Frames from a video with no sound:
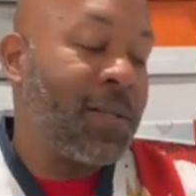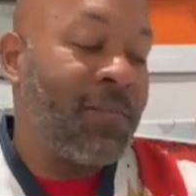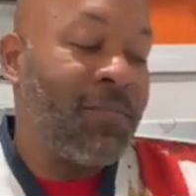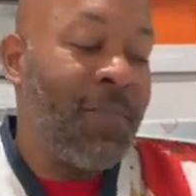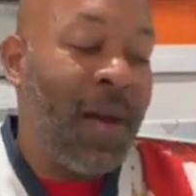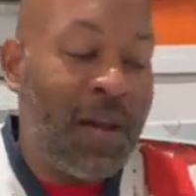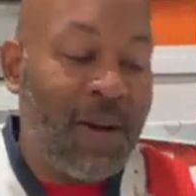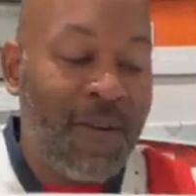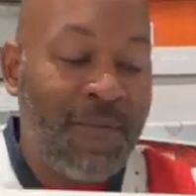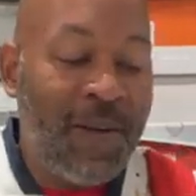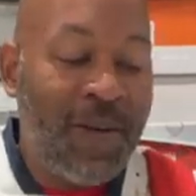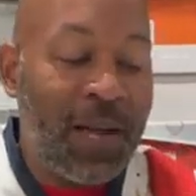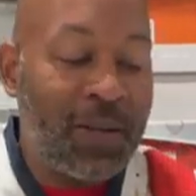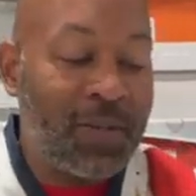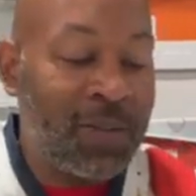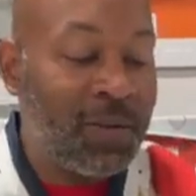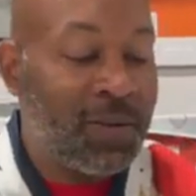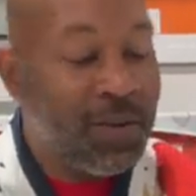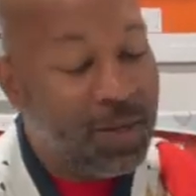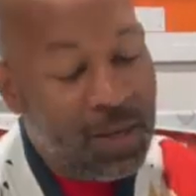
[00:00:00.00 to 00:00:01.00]
And matter of
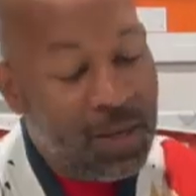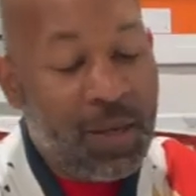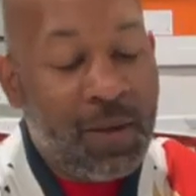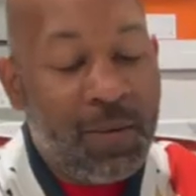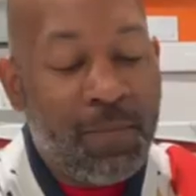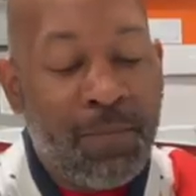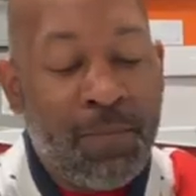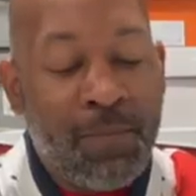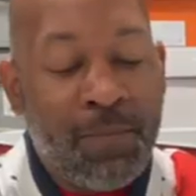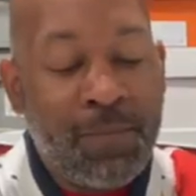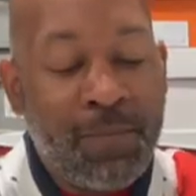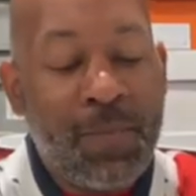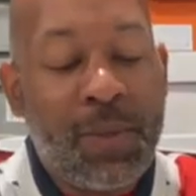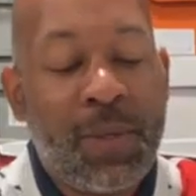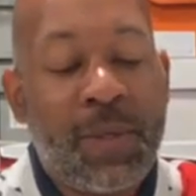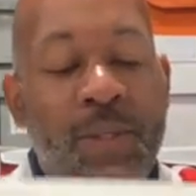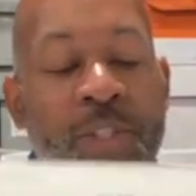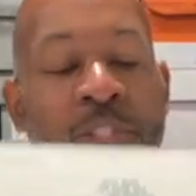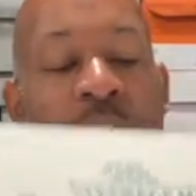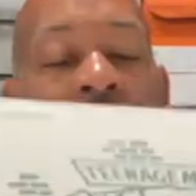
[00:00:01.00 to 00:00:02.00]
fact,
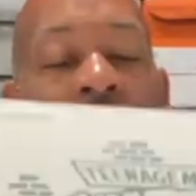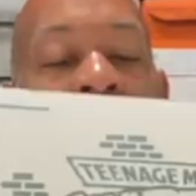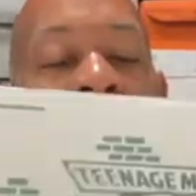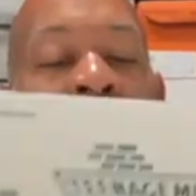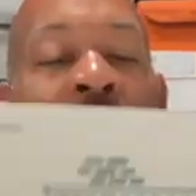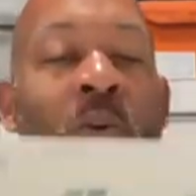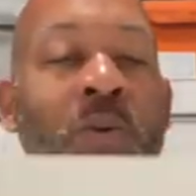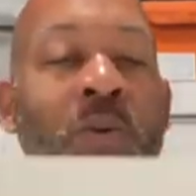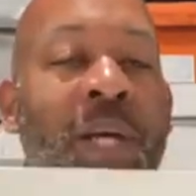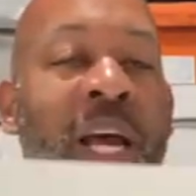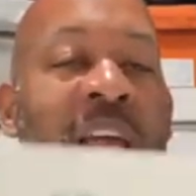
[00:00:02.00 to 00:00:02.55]
Shark knows